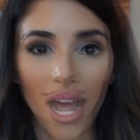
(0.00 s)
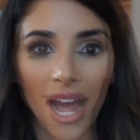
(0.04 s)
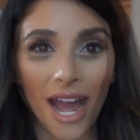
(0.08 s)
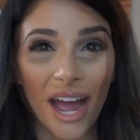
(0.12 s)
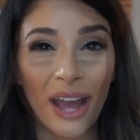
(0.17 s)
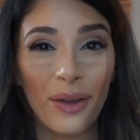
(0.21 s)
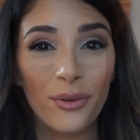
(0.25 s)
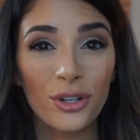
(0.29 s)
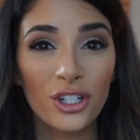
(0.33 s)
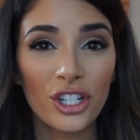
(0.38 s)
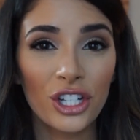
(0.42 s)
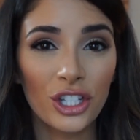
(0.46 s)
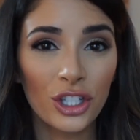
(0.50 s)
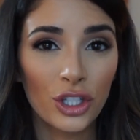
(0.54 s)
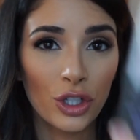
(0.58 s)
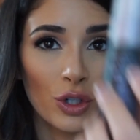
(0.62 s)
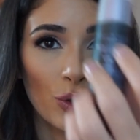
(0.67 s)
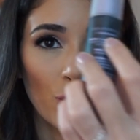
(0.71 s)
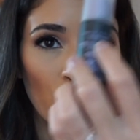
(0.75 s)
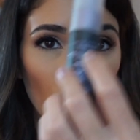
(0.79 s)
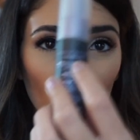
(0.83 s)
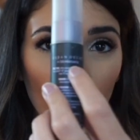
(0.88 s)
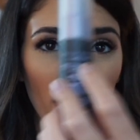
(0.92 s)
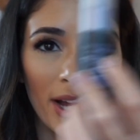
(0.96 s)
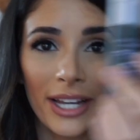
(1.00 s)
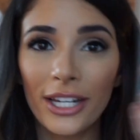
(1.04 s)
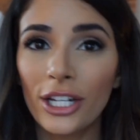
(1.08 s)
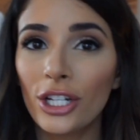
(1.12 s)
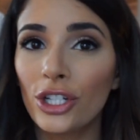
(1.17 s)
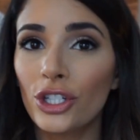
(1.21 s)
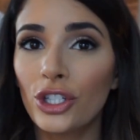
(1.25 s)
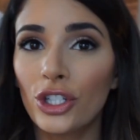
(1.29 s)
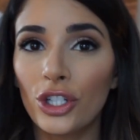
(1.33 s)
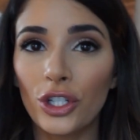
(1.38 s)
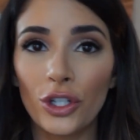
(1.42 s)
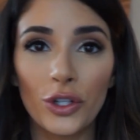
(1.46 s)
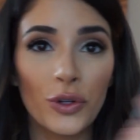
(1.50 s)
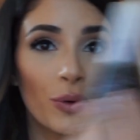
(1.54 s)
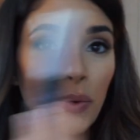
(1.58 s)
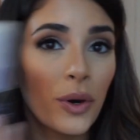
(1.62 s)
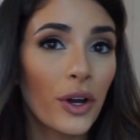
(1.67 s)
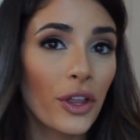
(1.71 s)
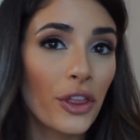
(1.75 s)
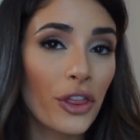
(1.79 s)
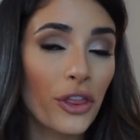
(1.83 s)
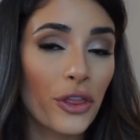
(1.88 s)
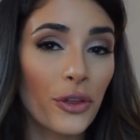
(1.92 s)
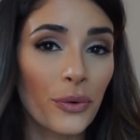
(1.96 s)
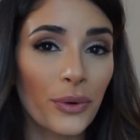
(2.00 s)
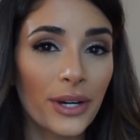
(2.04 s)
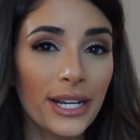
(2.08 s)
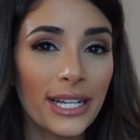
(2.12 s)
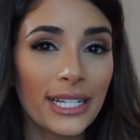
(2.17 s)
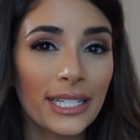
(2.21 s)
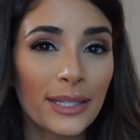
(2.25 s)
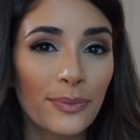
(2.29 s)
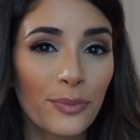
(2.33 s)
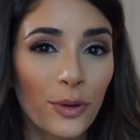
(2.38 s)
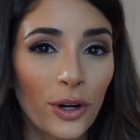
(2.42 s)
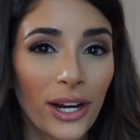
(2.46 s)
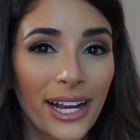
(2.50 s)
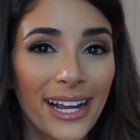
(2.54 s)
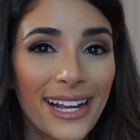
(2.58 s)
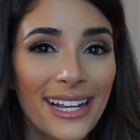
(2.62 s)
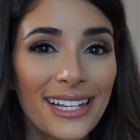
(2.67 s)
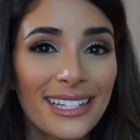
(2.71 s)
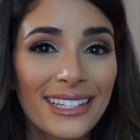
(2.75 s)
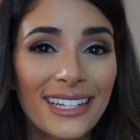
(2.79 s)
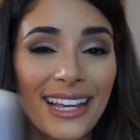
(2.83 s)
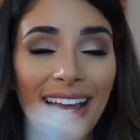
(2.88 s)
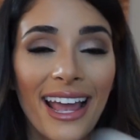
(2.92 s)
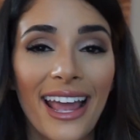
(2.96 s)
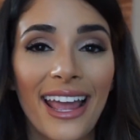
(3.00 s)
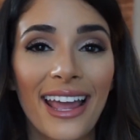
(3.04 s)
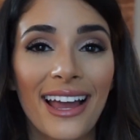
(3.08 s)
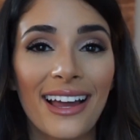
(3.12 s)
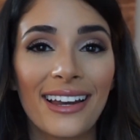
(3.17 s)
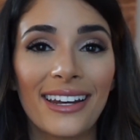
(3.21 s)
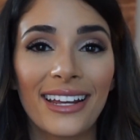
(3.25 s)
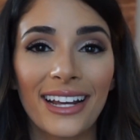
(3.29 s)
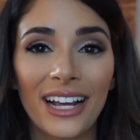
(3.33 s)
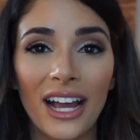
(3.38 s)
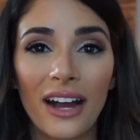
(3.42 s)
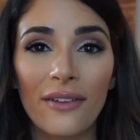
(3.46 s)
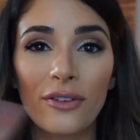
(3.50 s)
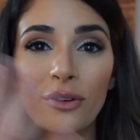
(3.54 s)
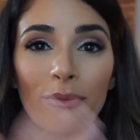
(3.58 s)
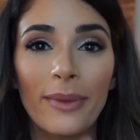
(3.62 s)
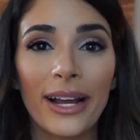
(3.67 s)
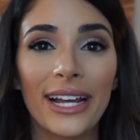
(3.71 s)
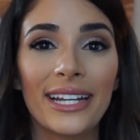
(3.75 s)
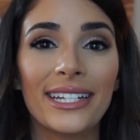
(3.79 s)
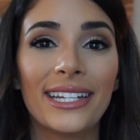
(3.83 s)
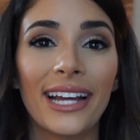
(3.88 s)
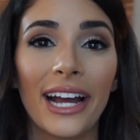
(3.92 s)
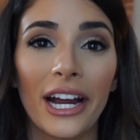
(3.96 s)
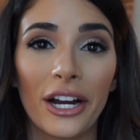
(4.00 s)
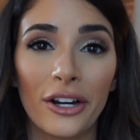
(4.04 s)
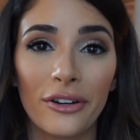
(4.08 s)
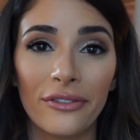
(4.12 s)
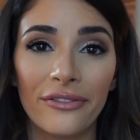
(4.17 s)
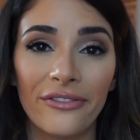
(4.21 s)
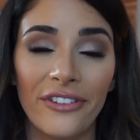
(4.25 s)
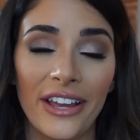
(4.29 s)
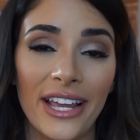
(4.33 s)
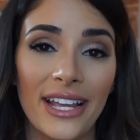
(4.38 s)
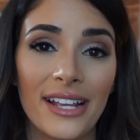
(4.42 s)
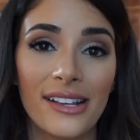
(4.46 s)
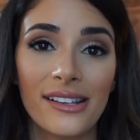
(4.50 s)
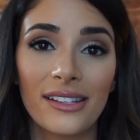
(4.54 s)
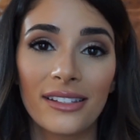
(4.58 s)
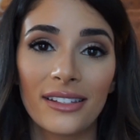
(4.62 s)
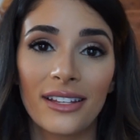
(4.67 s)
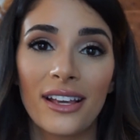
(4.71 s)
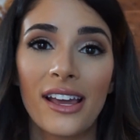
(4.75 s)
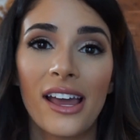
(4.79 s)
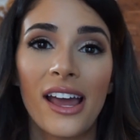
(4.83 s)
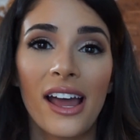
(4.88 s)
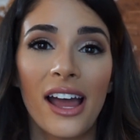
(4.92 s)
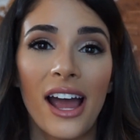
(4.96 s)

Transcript: I would just do 1, 2, 3 sprays and it covered my entire face.